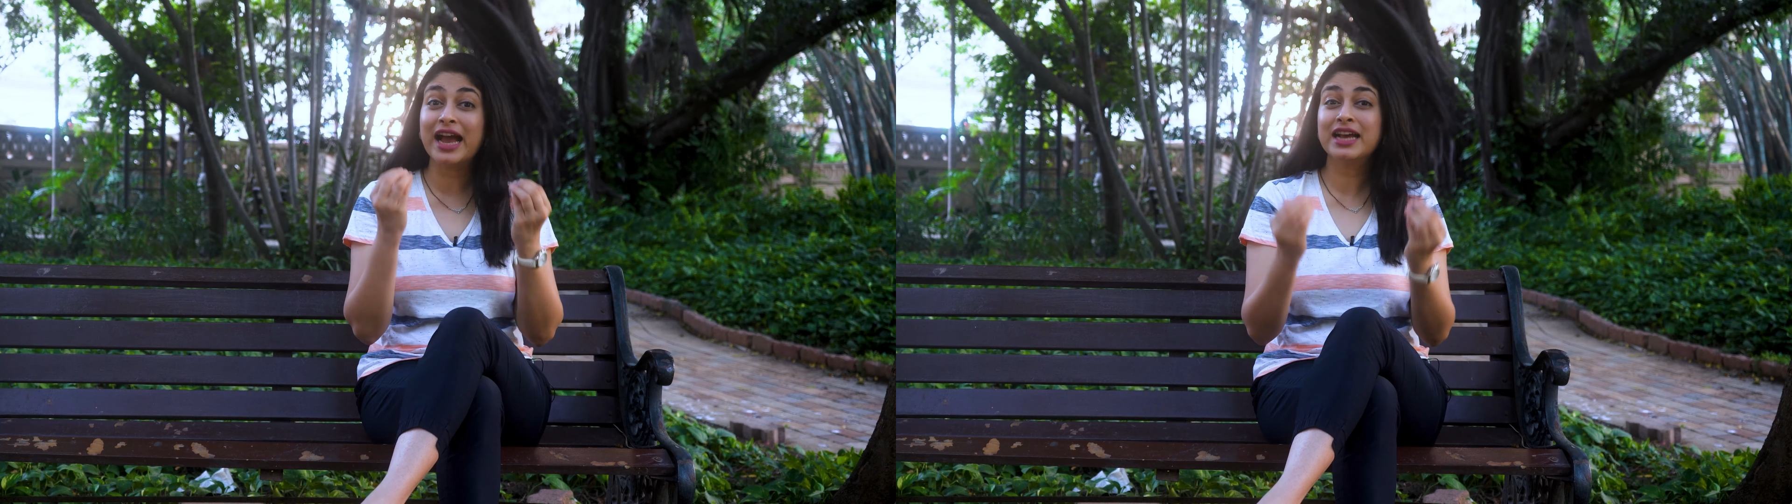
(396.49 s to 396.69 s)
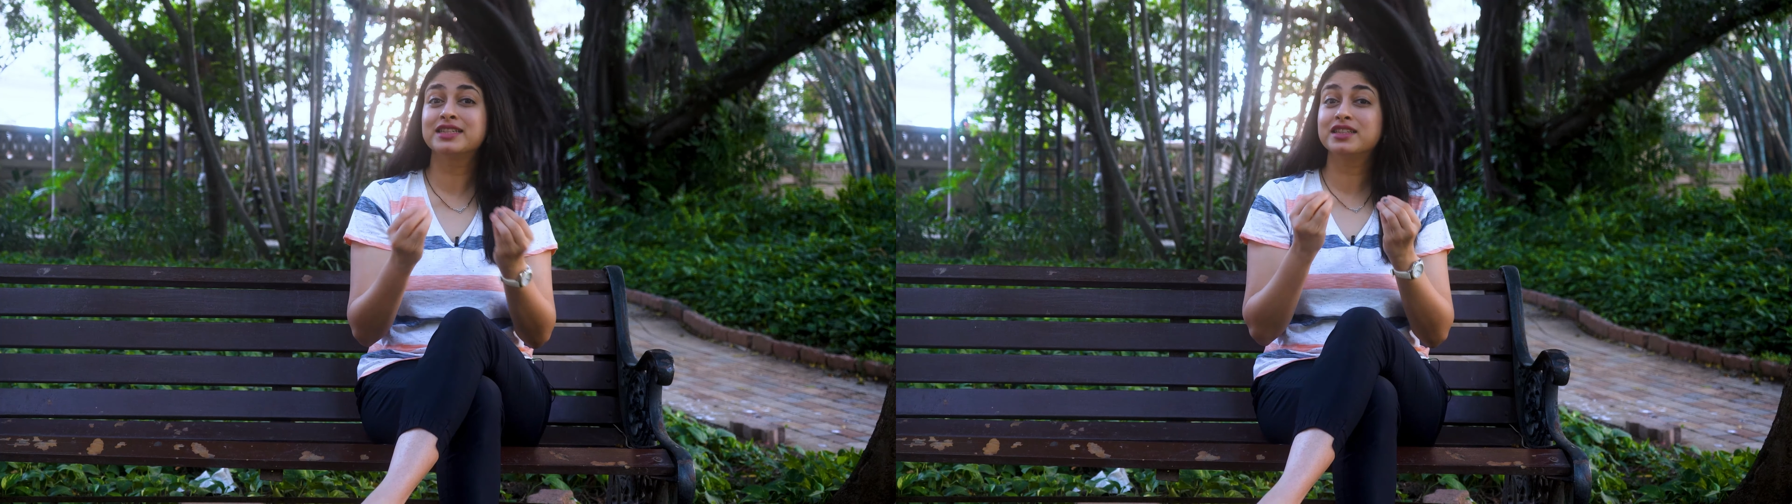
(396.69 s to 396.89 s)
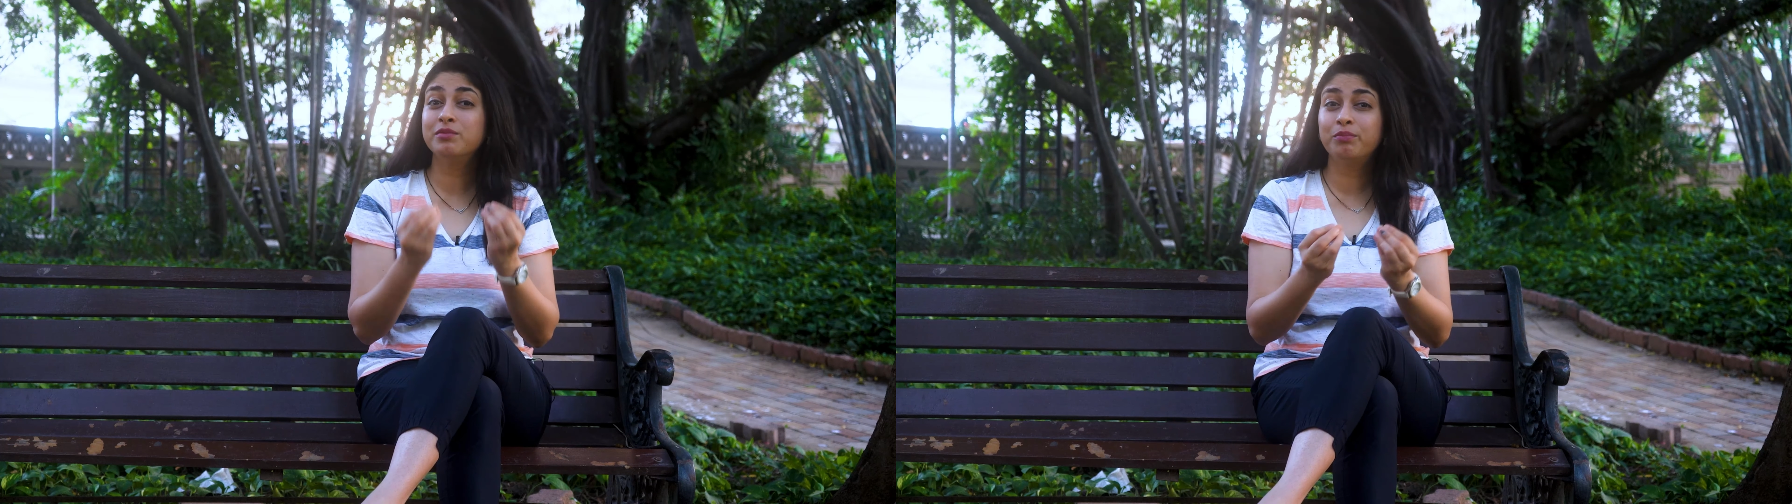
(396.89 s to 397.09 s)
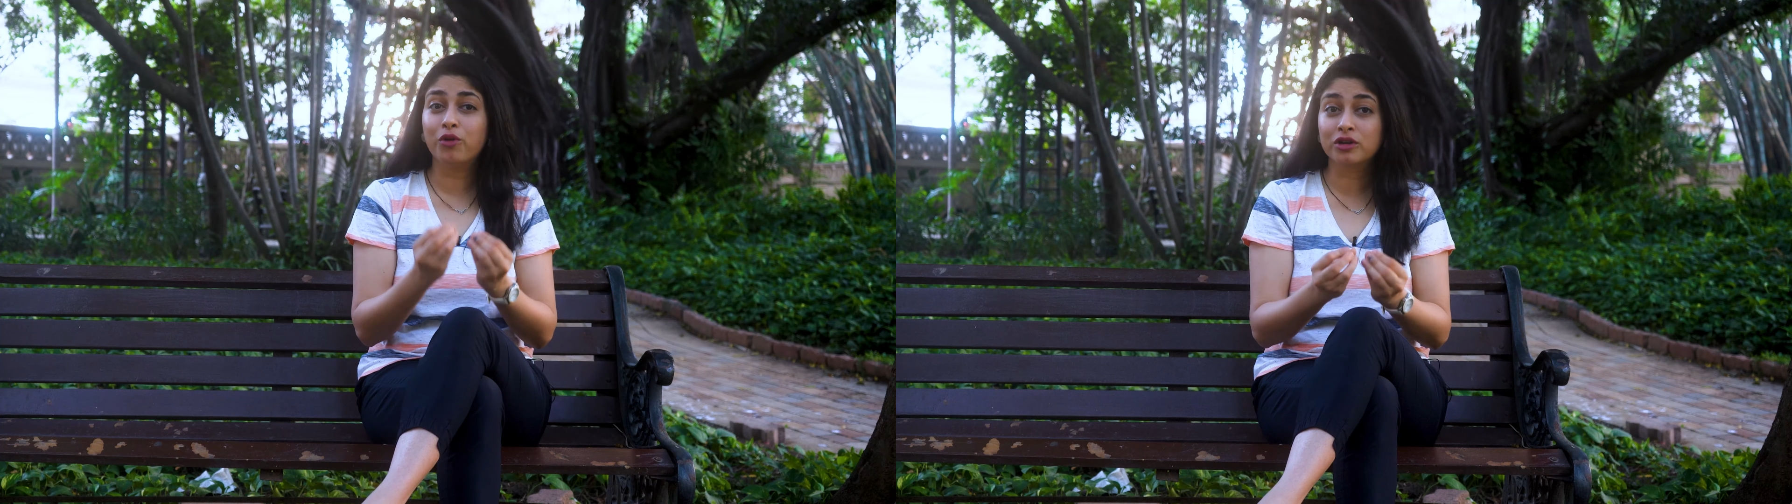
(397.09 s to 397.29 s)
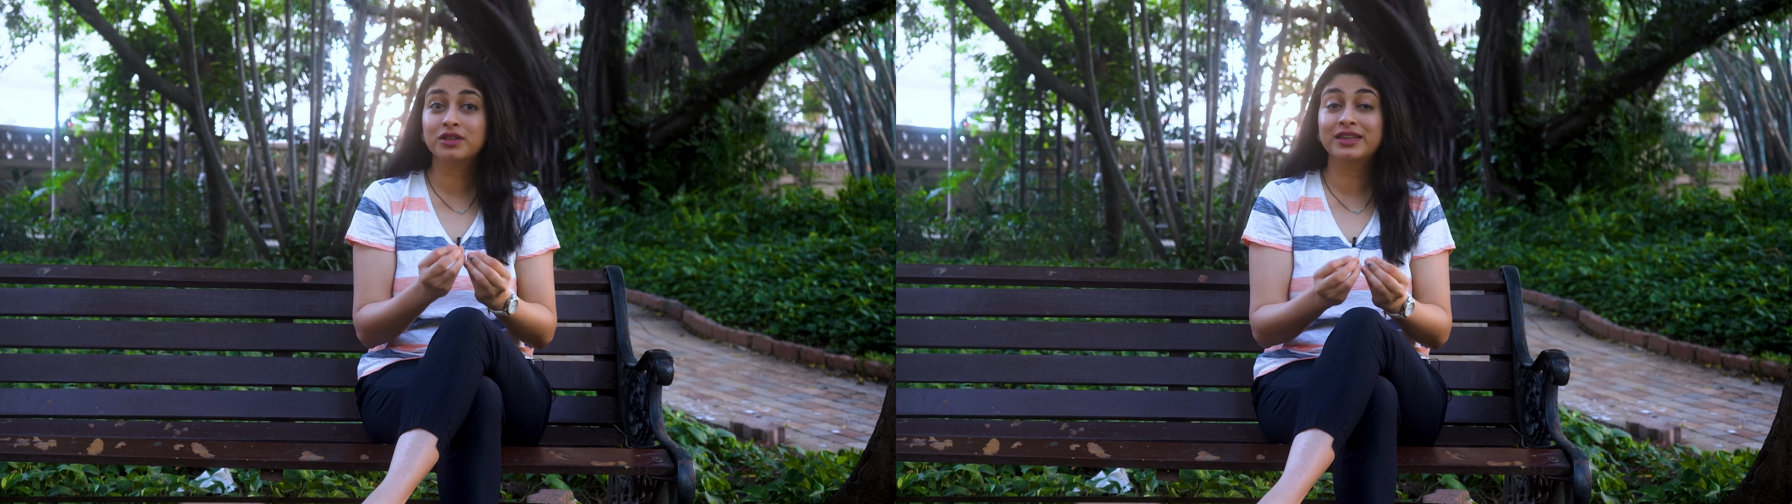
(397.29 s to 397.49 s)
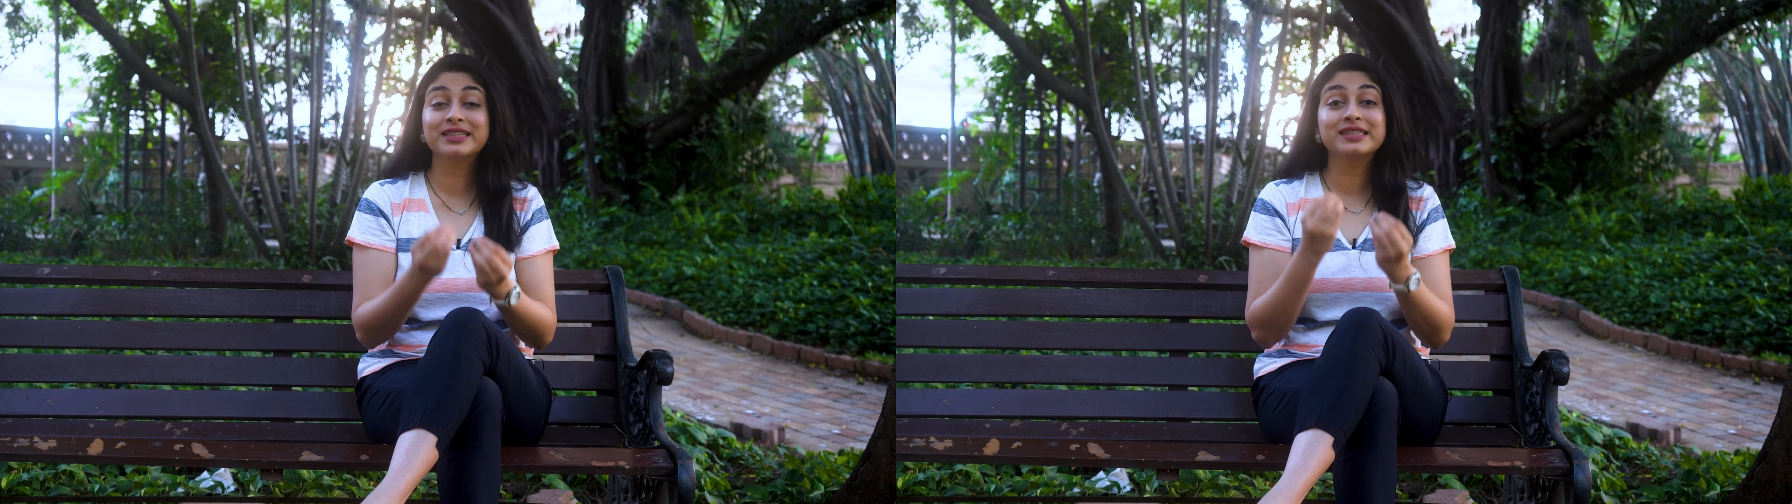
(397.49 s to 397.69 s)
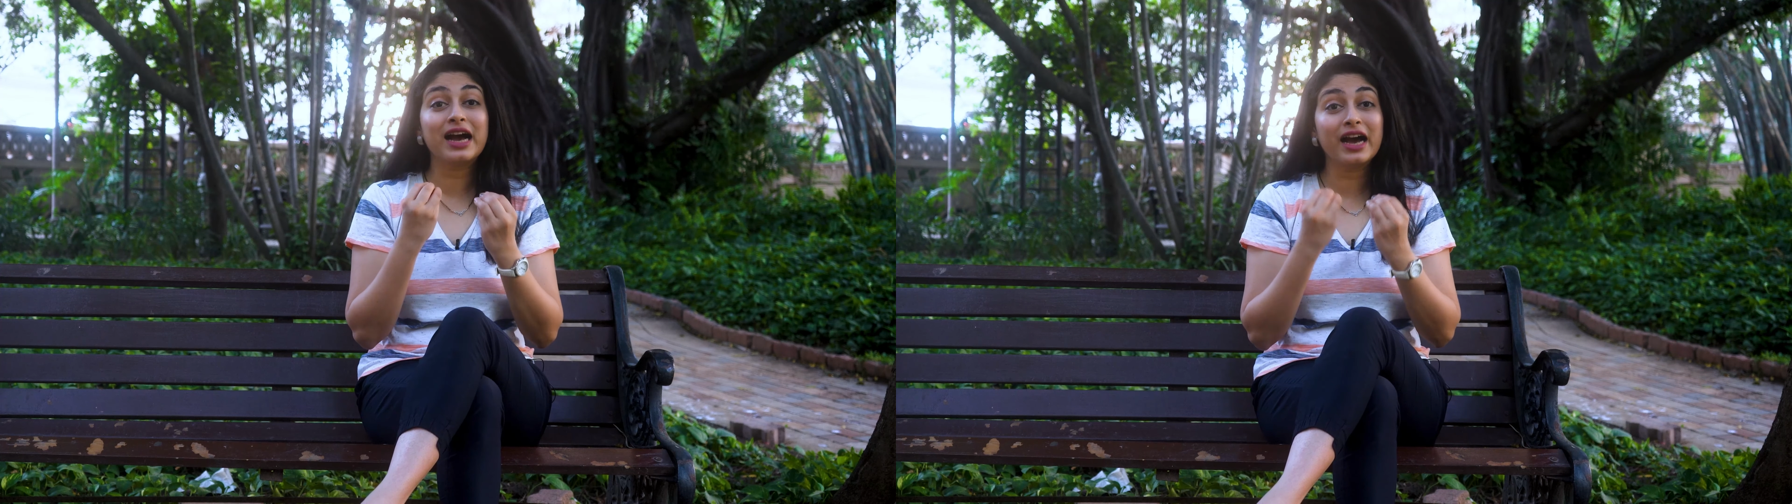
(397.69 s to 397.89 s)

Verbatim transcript: as important as